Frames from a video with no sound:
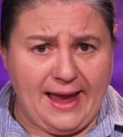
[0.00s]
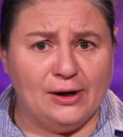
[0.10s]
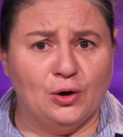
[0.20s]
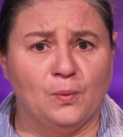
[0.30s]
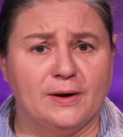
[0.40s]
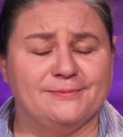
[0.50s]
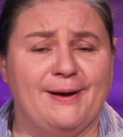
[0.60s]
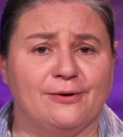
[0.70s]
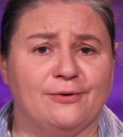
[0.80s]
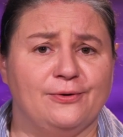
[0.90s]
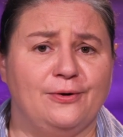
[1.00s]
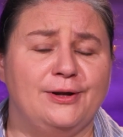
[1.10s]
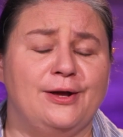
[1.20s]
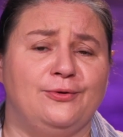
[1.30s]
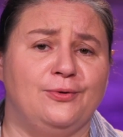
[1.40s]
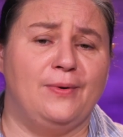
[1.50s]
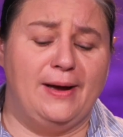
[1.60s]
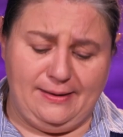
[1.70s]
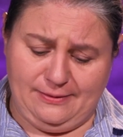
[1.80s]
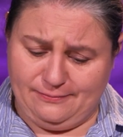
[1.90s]
AnchorWorks microphone and do
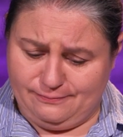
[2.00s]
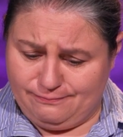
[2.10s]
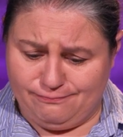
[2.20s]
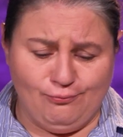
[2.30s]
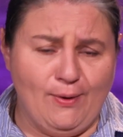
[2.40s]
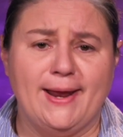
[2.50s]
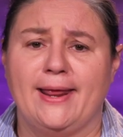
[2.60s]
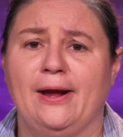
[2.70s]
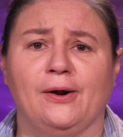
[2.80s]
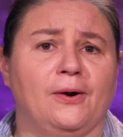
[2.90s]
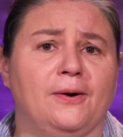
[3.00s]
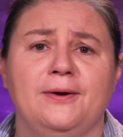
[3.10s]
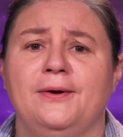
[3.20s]
a right here